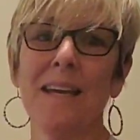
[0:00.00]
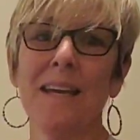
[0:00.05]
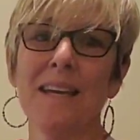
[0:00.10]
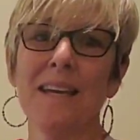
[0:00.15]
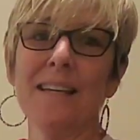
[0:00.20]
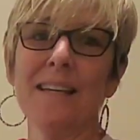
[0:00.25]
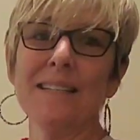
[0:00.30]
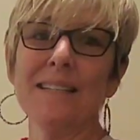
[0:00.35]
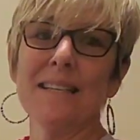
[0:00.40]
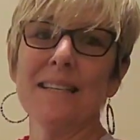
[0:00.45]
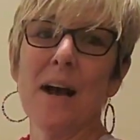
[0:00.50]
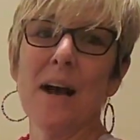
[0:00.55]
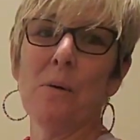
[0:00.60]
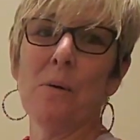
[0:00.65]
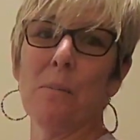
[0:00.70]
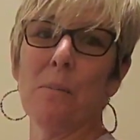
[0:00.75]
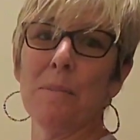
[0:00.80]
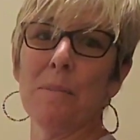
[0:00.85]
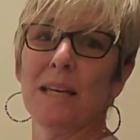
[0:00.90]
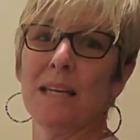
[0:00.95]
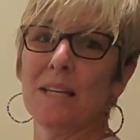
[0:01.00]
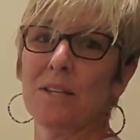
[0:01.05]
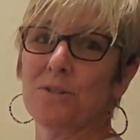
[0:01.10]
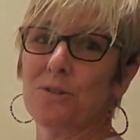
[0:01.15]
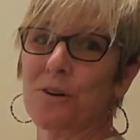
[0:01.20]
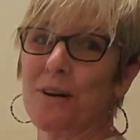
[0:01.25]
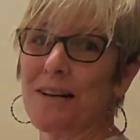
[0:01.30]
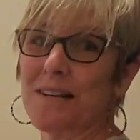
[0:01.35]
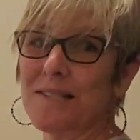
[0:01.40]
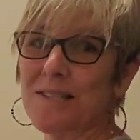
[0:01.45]
It is now a mini
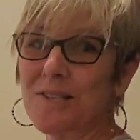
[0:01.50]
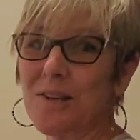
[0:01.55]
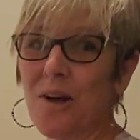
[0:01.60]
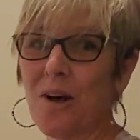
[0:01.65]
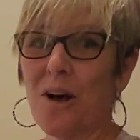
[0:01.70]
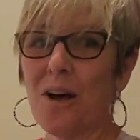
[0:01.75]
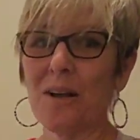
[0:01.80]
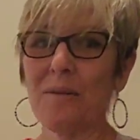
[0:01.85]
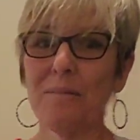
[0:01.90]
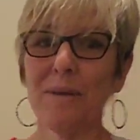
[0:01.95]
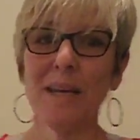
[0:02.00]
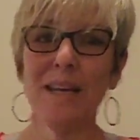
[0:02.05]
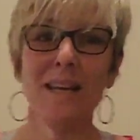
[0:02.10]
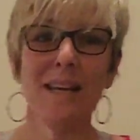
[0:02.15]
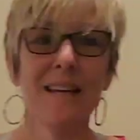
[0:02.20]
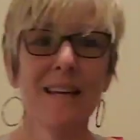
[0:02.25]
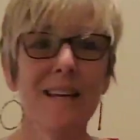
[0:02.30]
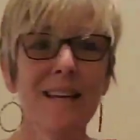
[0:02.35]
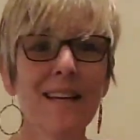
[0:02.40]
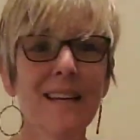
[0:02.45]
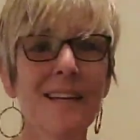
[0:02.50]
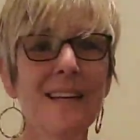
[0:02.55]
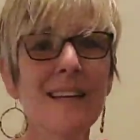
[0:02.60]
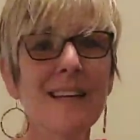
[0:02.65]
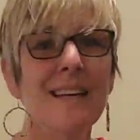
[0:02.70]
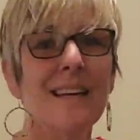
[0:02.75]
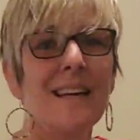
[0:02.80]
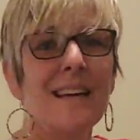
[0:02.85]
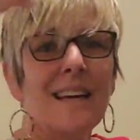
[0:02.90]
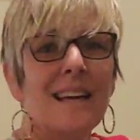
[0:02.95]
dress on me.
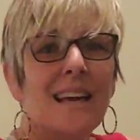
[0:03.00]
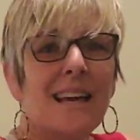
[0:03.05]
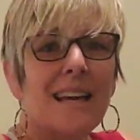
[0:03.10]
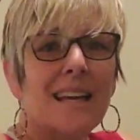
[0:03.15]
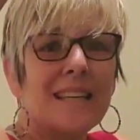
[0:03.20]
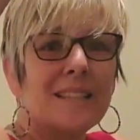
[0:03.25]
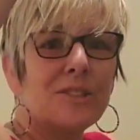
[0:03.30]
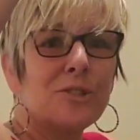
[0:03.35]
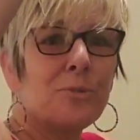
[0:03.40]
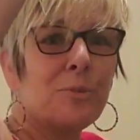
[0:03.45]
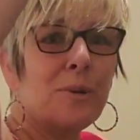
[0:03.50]
It's